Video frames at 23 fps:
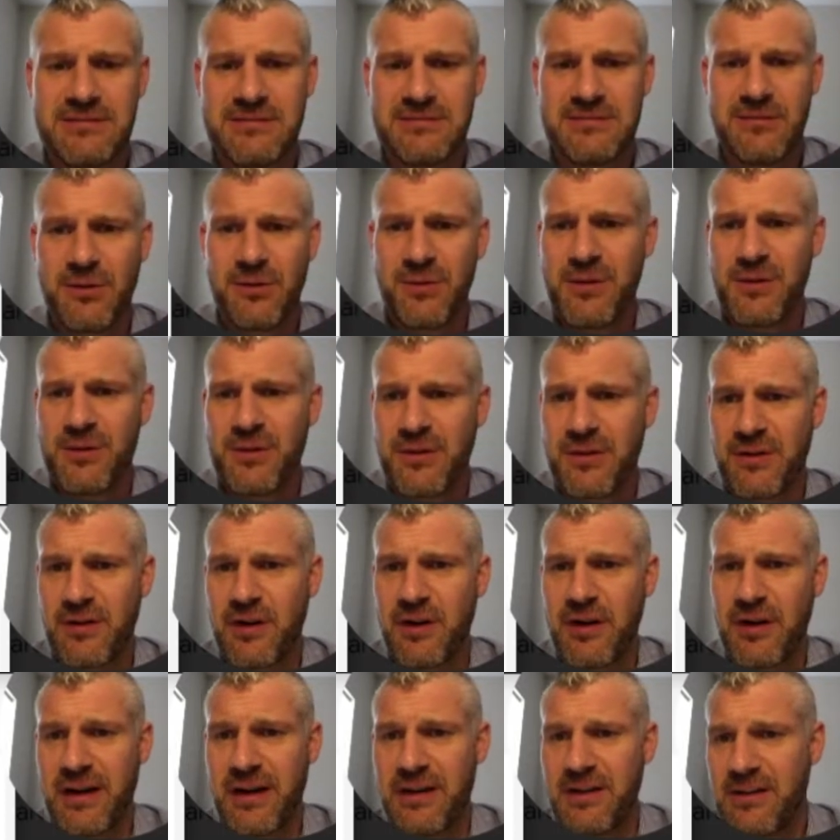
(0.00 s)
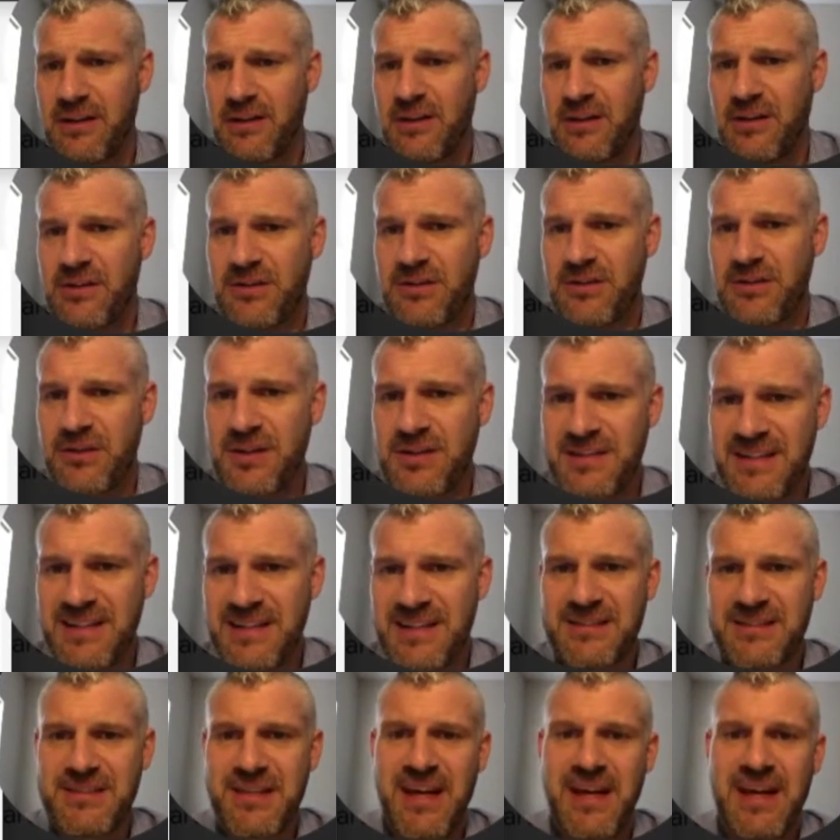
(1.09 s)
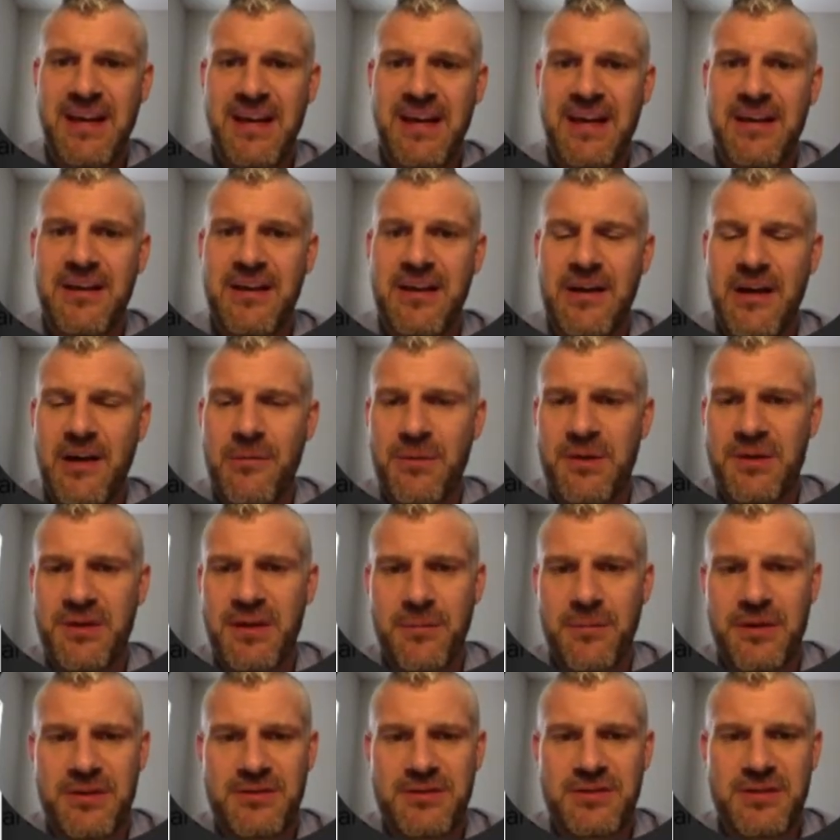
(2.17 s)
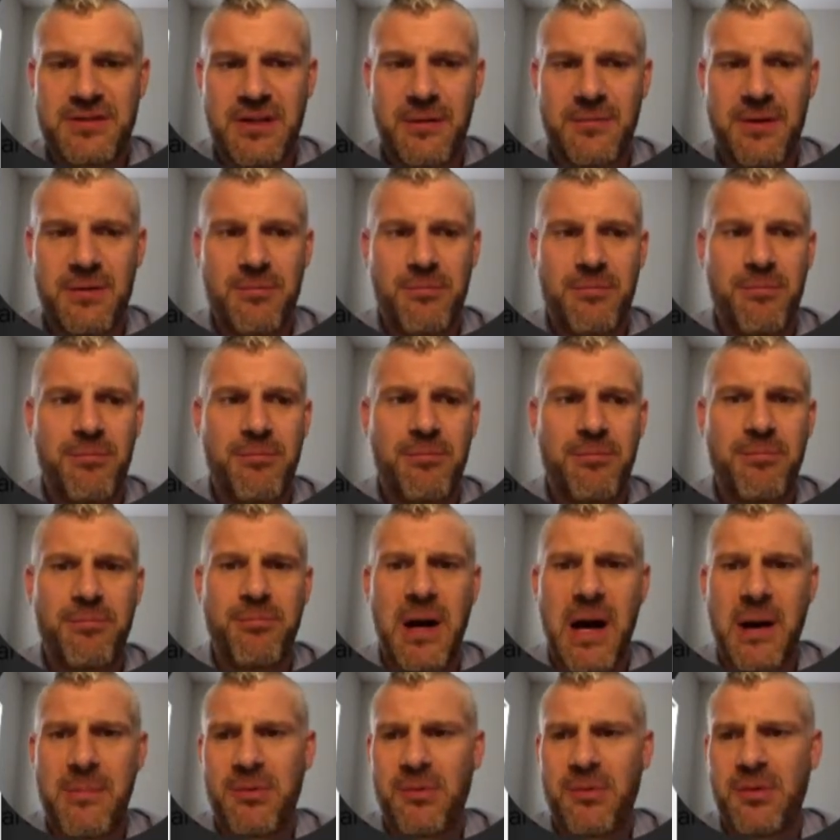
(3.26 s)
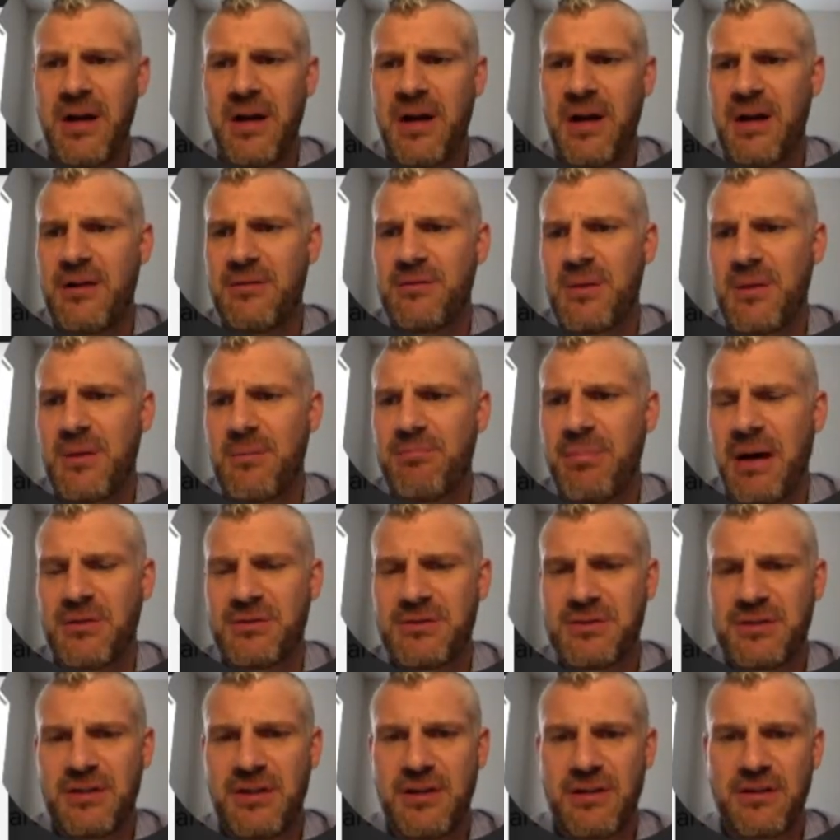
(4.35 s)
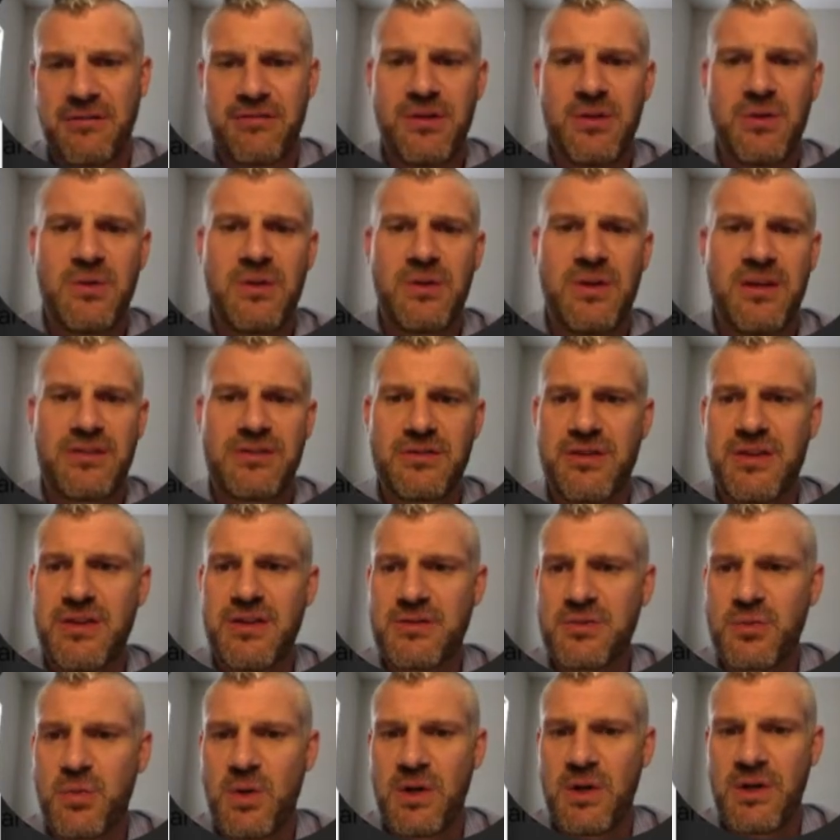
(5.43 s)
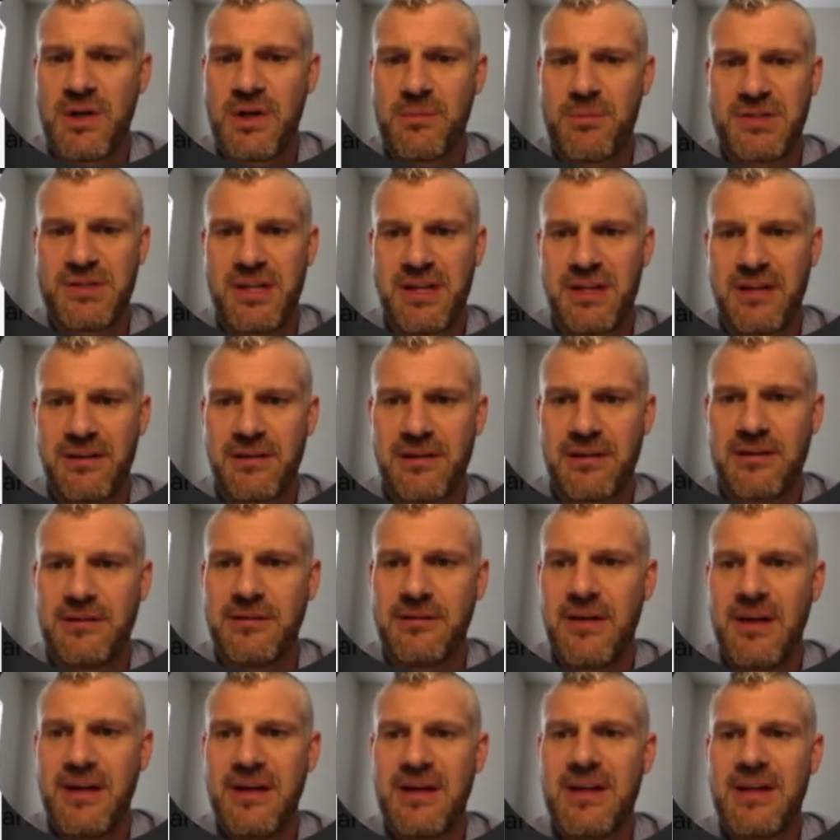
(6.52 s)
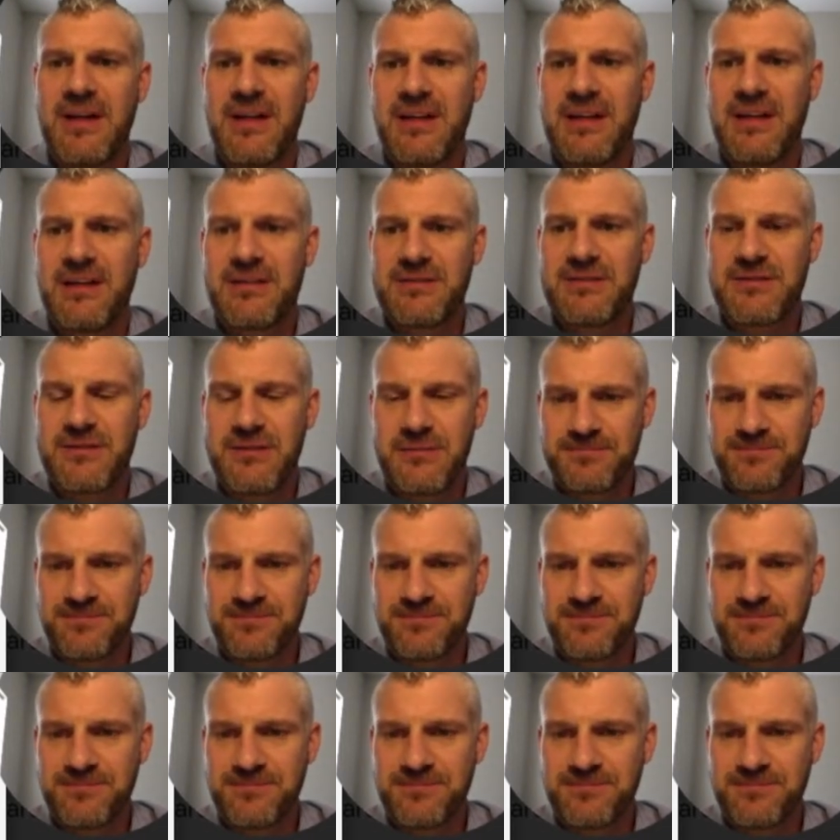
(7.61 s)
What are we doing? All right. So this is I'm gonna pop around, be bouncing on a few of these. So this one in particular is